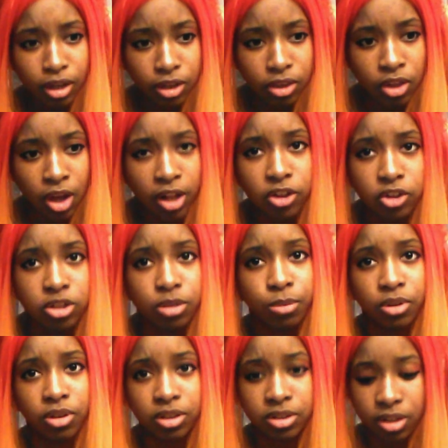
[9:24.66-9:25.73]

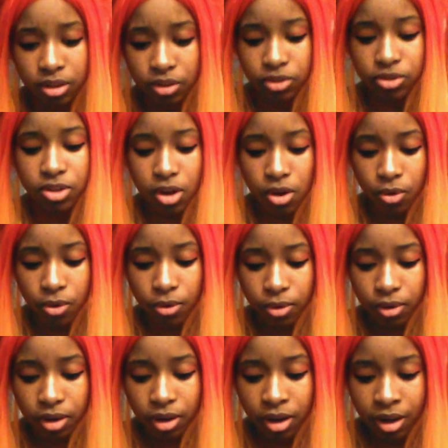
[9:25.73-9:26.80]
knowledgeable adult. So,
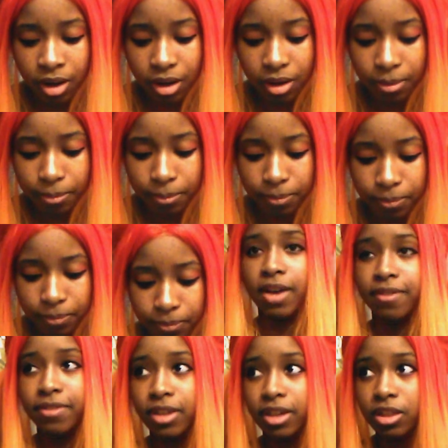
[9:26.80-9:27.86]
I
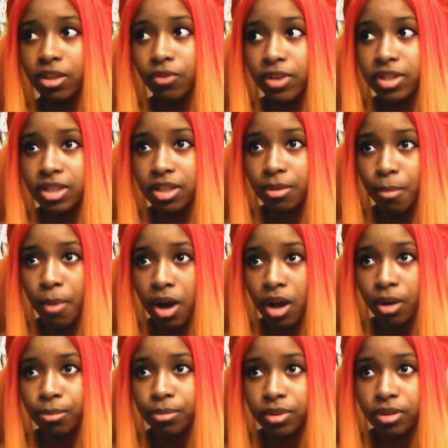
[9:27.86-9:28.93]
feel like the reason
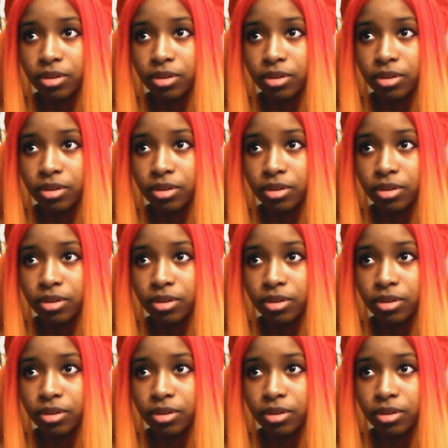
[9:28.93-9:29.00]
Mob